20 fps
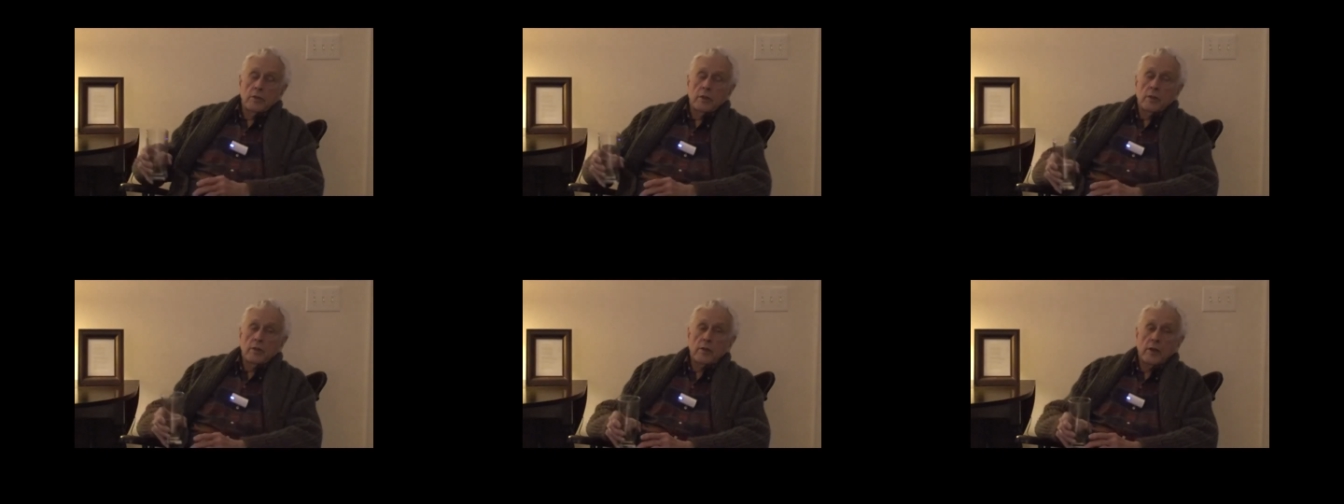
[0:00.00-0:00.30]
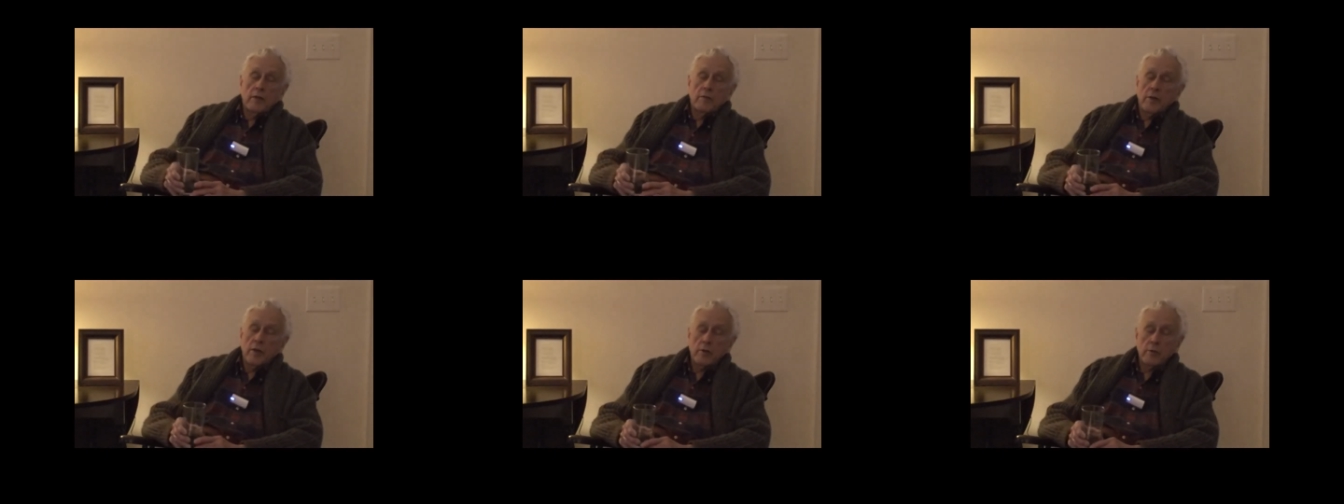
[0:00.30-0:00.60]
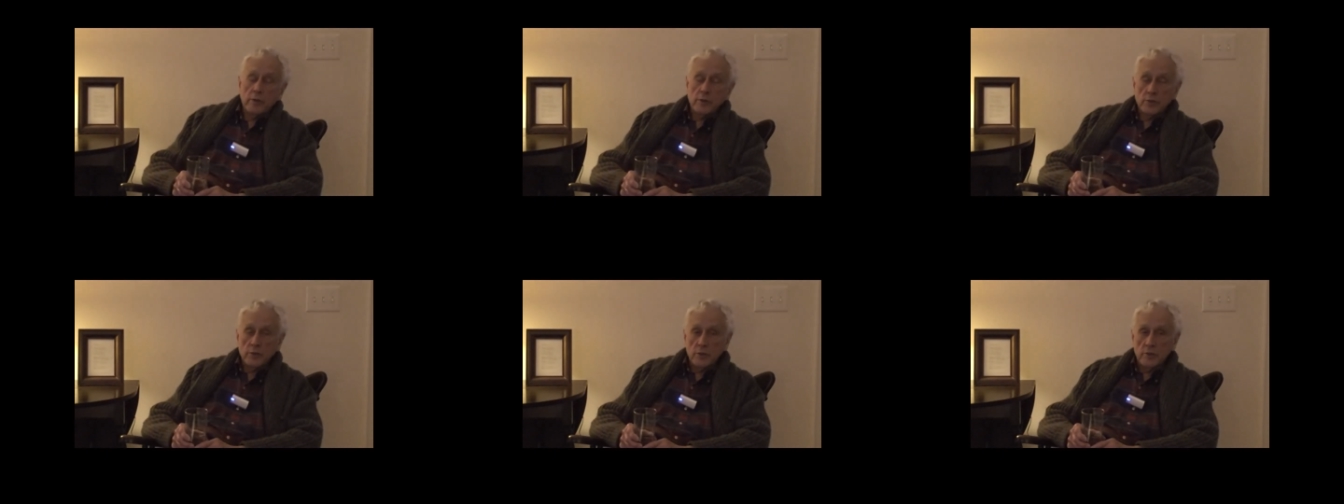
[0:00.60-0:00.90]
I don't have any
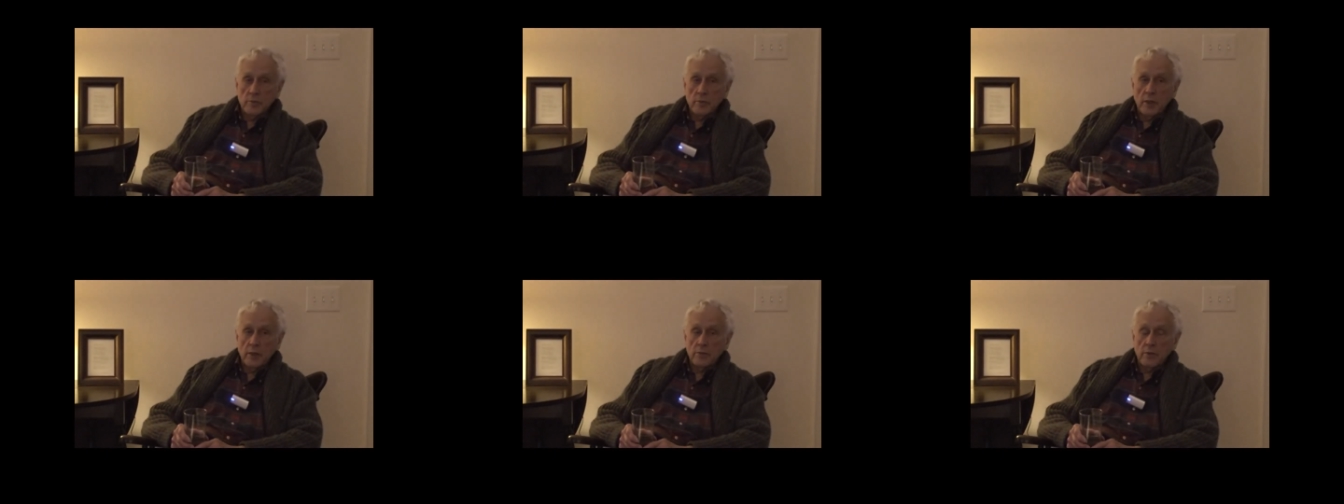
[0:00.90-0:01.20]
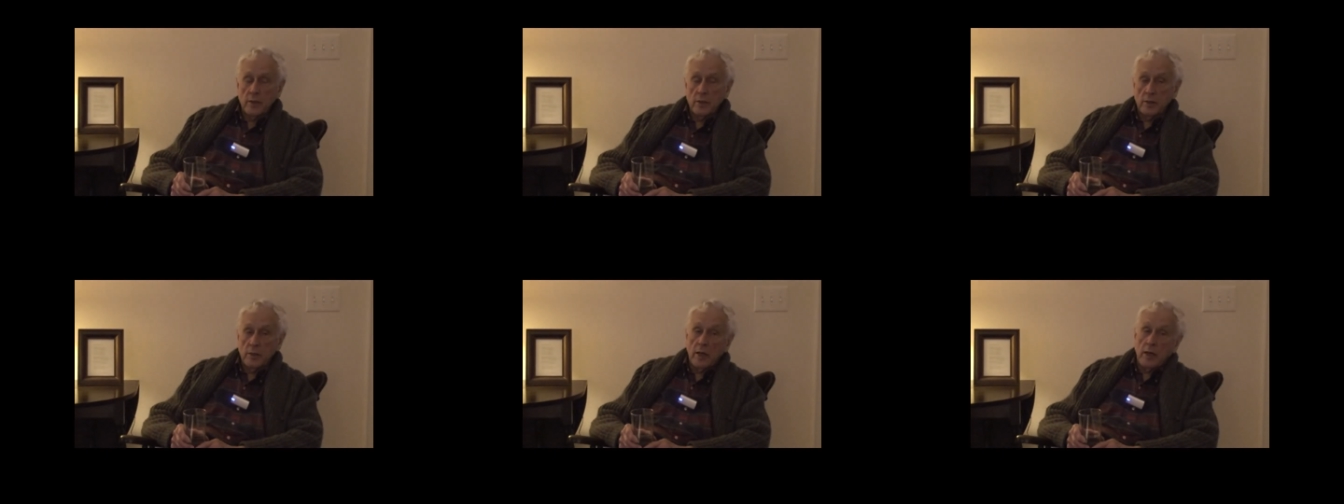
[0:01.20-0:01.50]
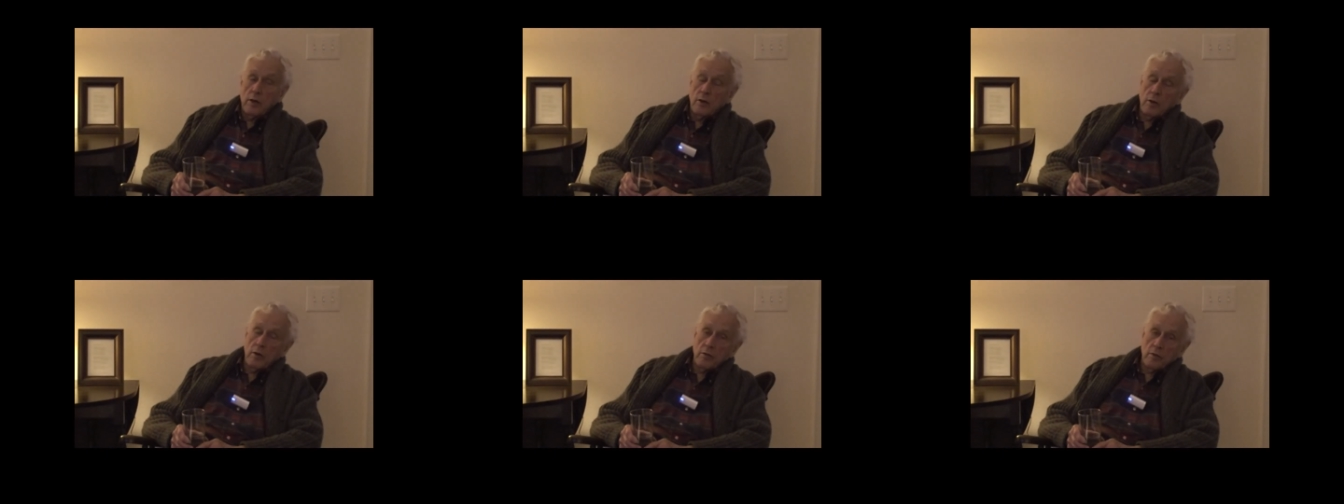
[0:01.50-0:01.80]
question about that.
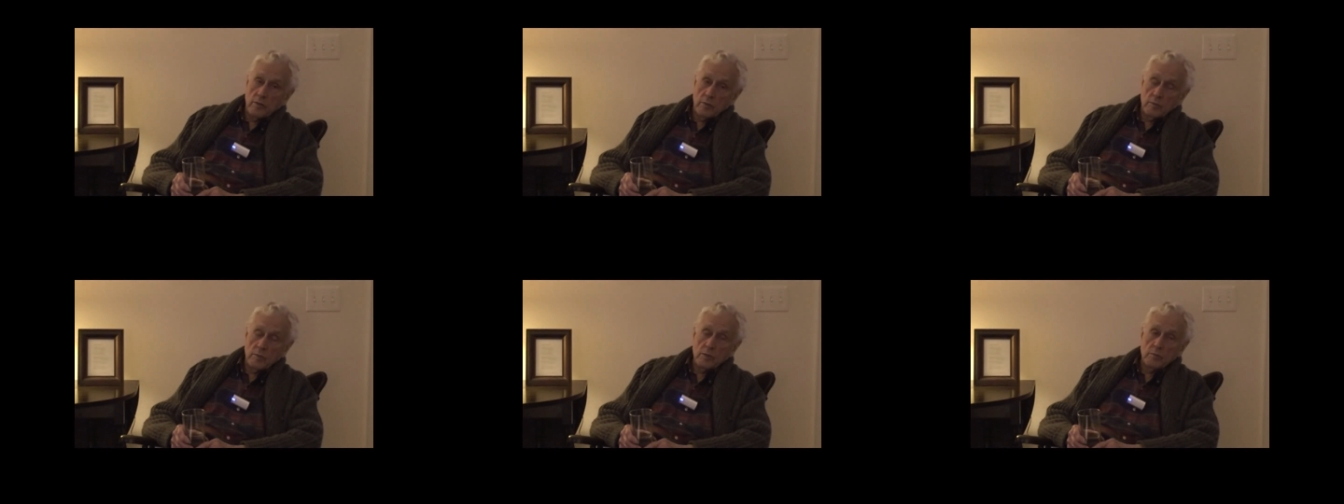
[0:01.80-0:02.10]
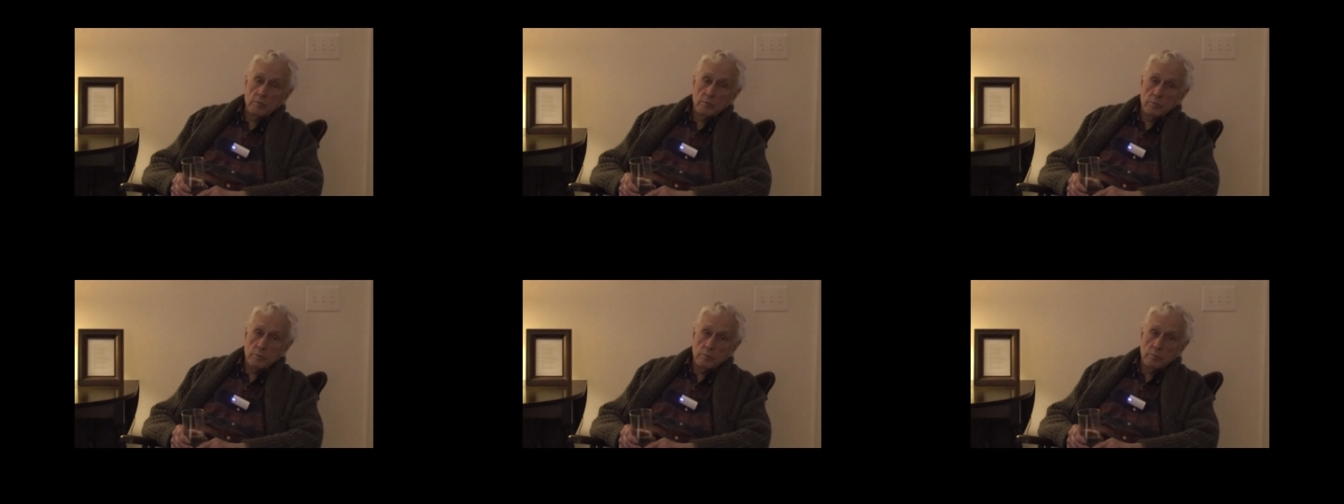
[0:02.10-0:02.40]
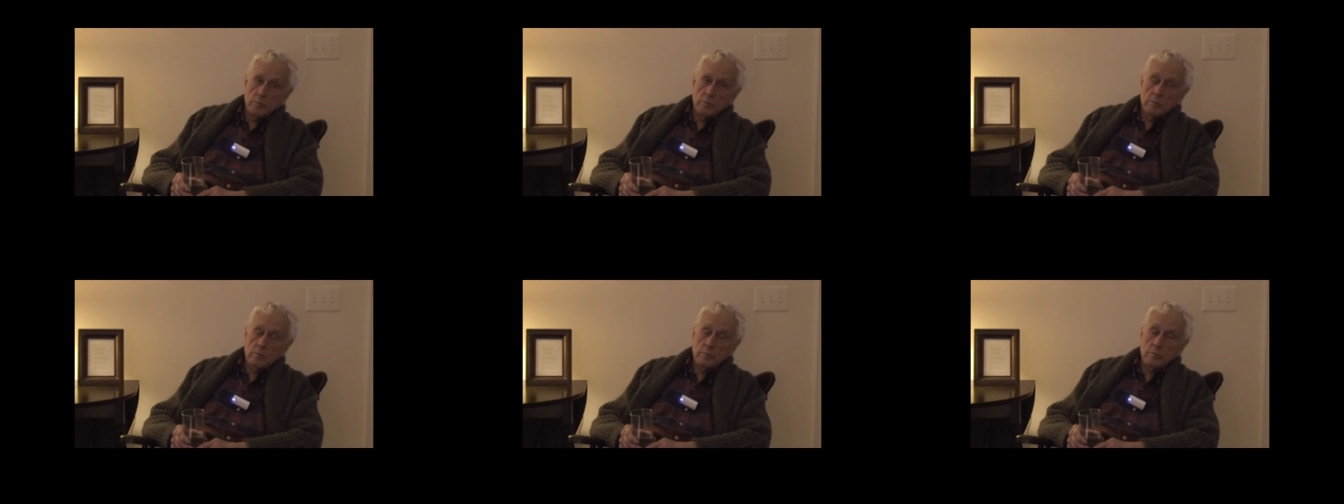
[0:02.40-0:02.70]
Not all of them, but
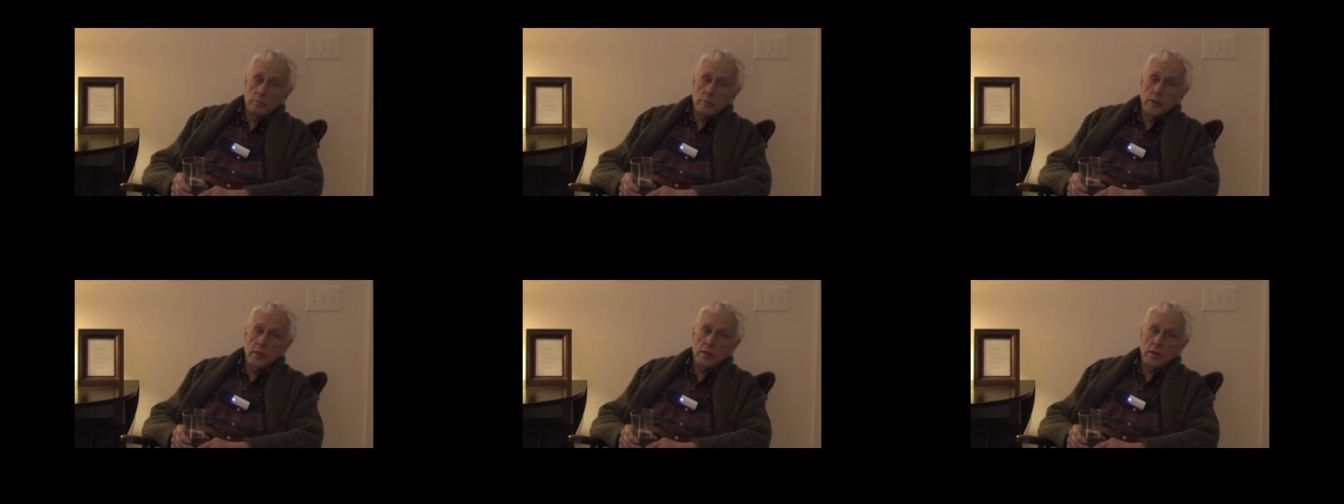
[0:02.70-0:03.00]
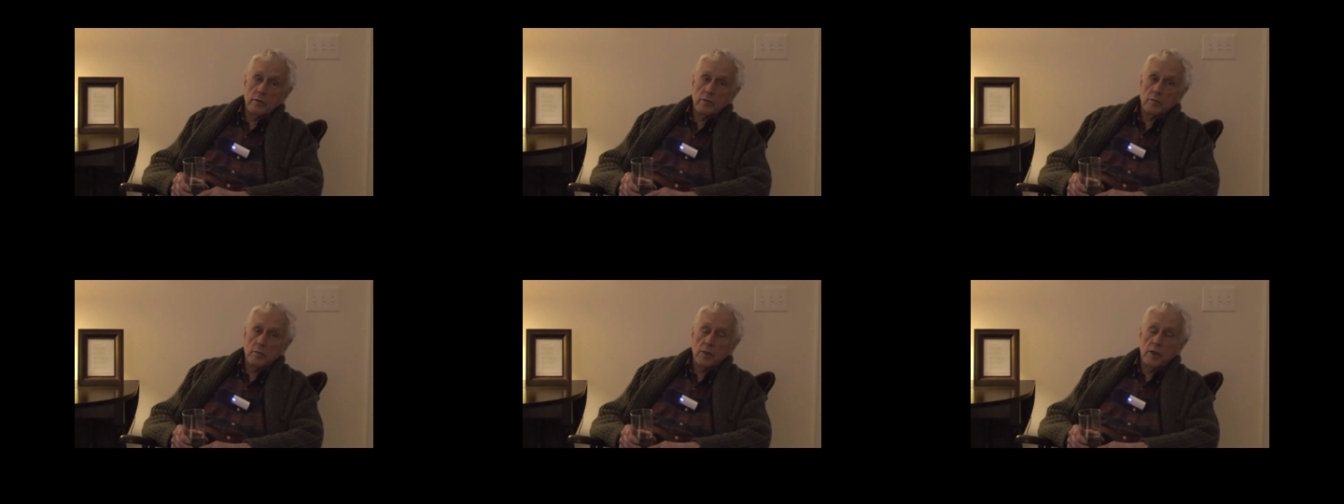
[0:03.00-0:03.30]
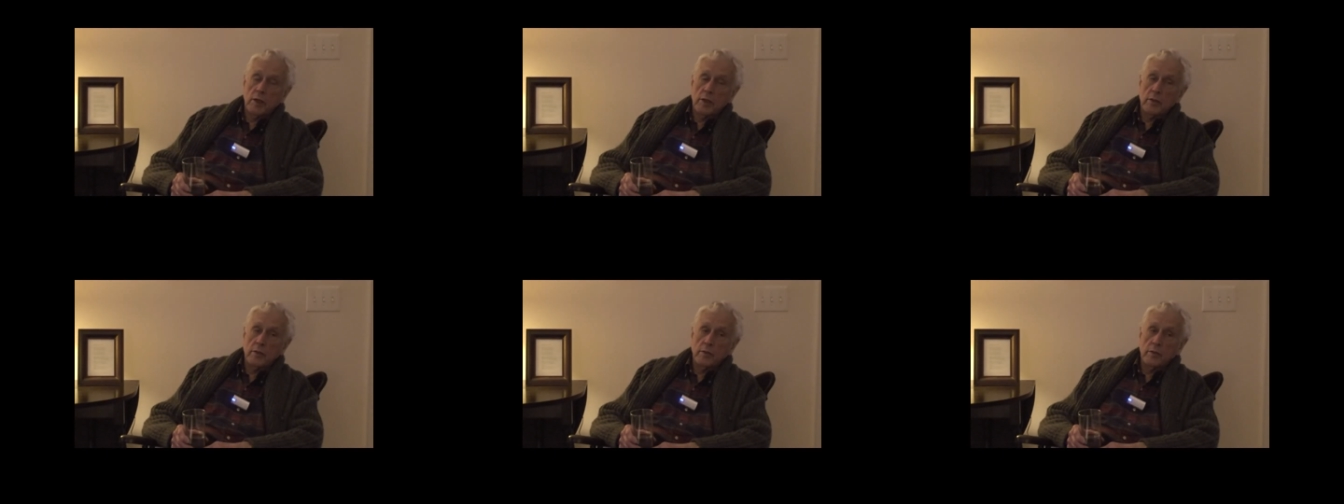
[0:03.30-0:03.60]
many of them
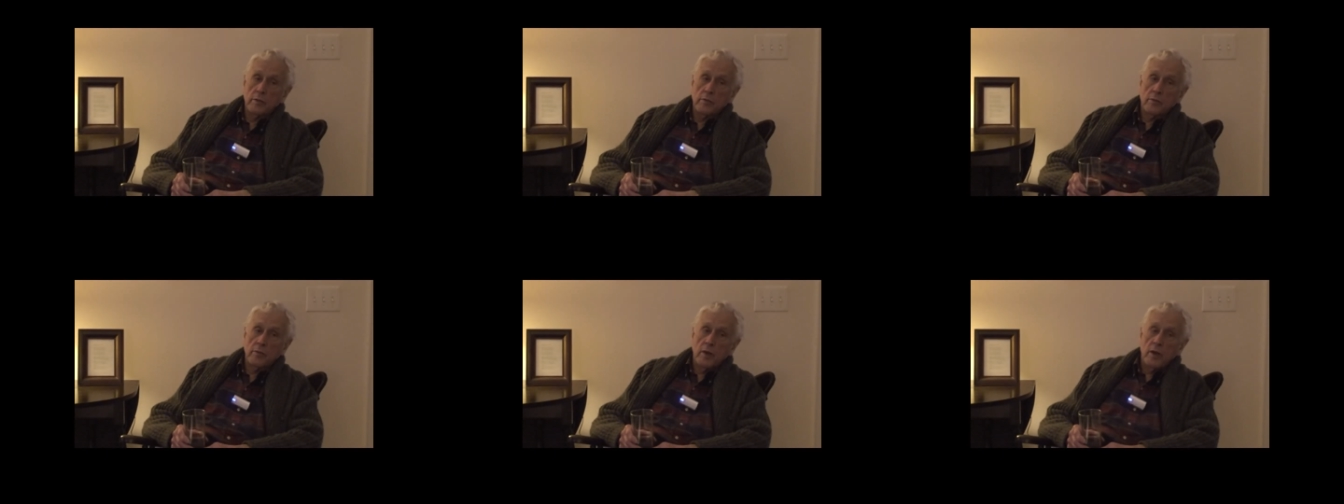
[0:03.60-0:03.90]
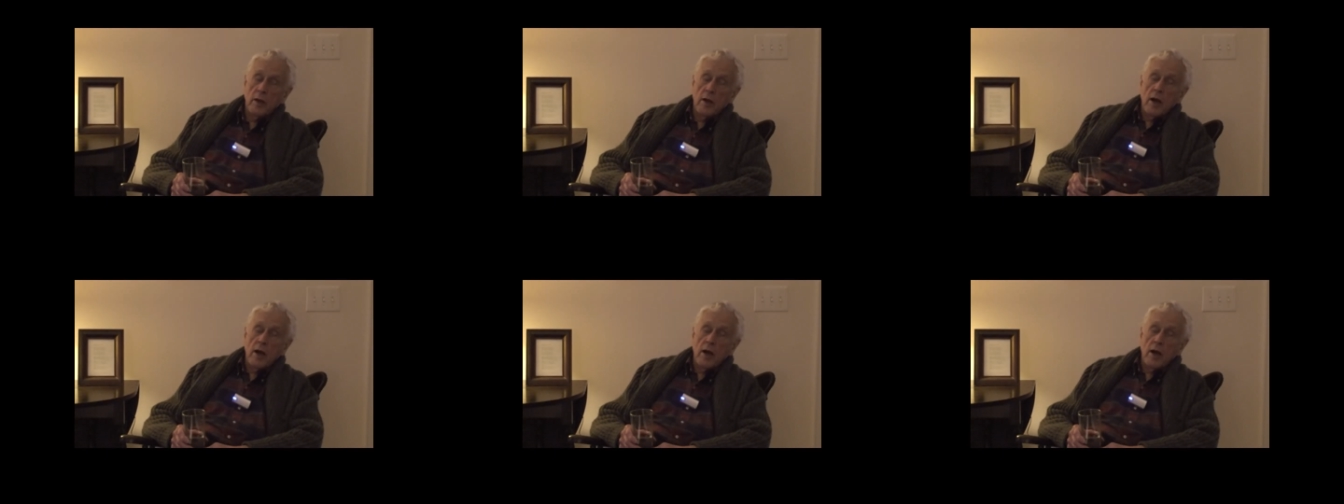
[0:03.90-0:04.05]
that I know of.